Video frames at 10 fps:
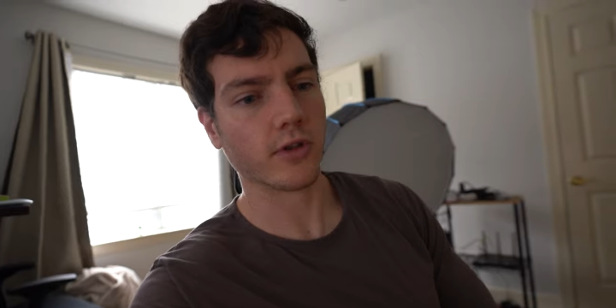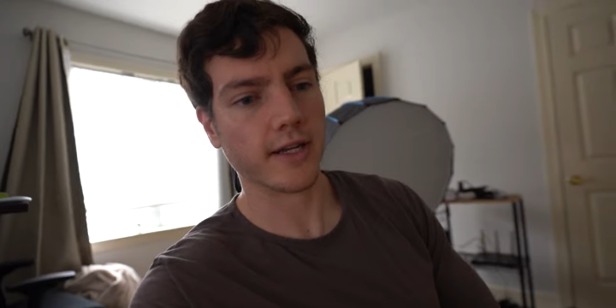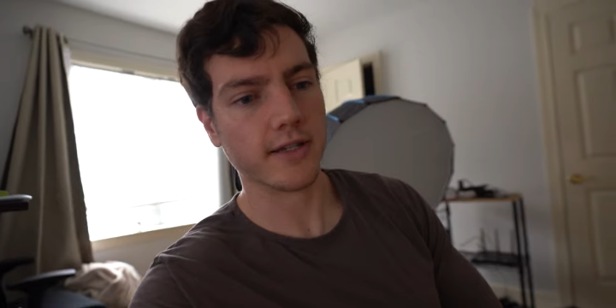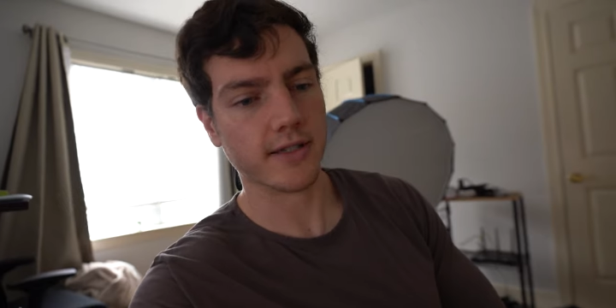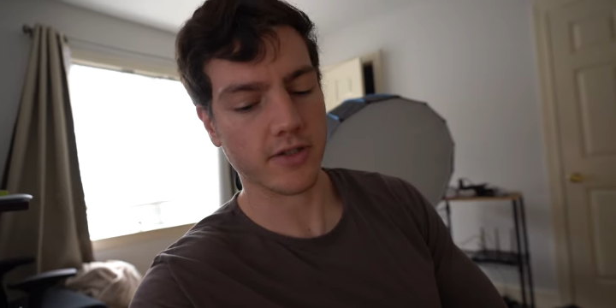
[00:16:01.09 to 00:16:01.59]

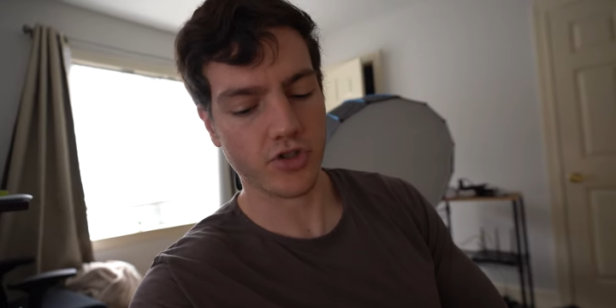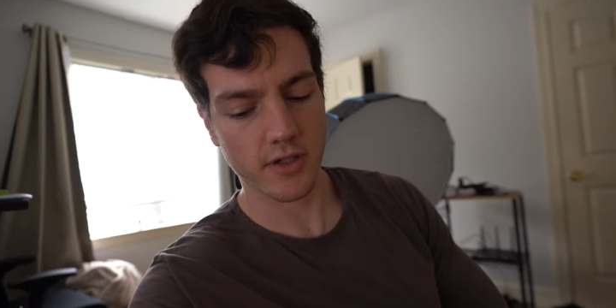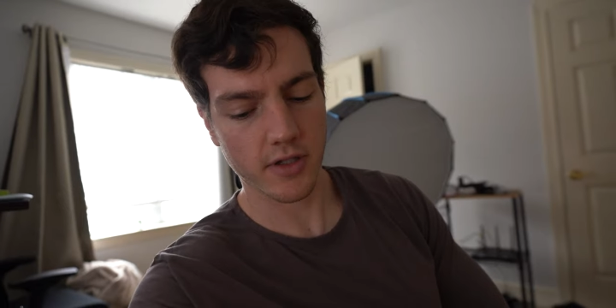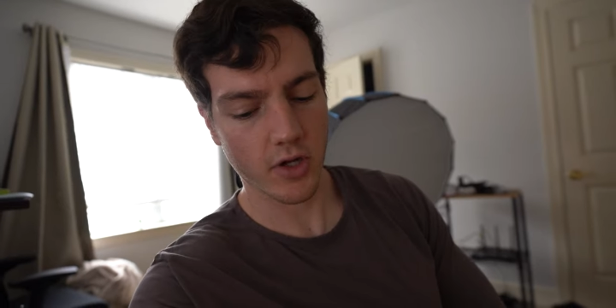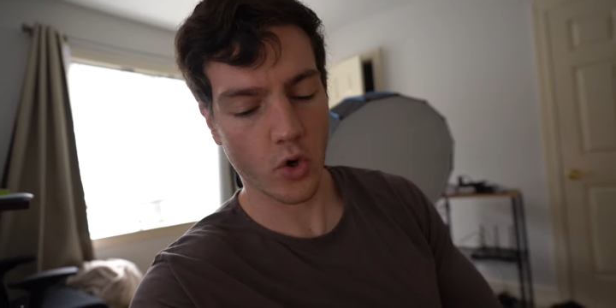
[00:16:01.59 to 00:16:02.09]
related to
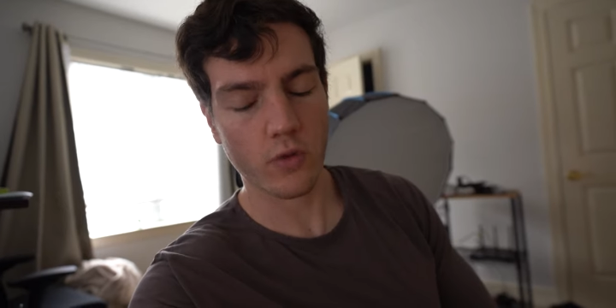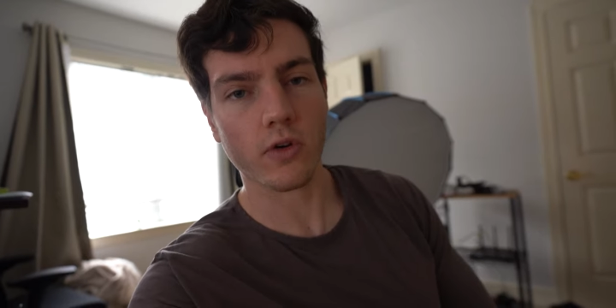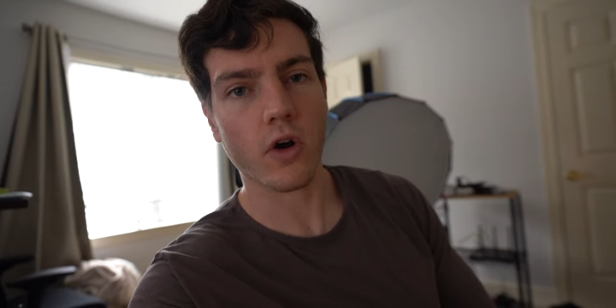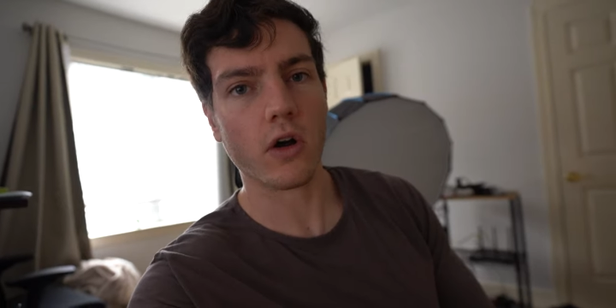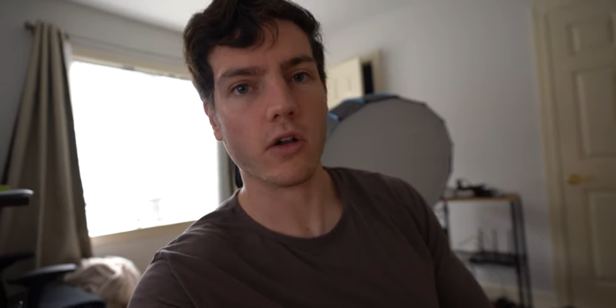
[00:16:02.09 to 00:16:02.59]
just the
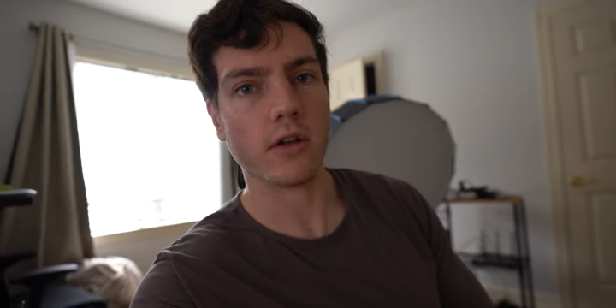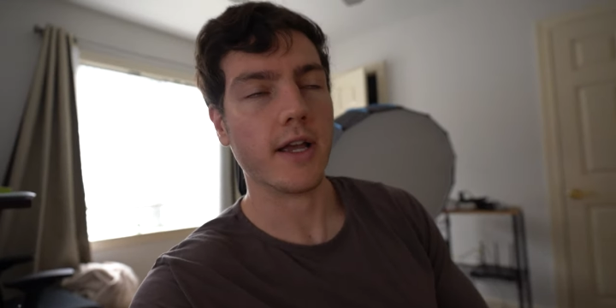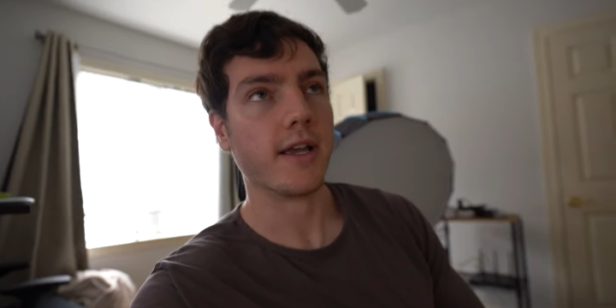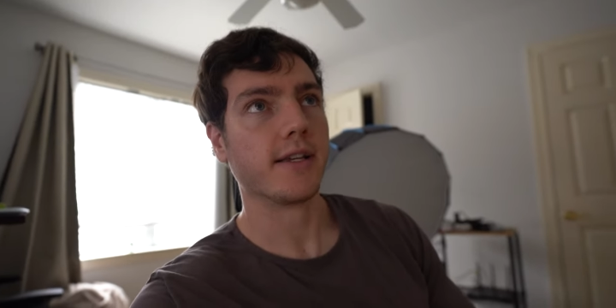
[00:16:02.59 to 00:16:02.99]
overall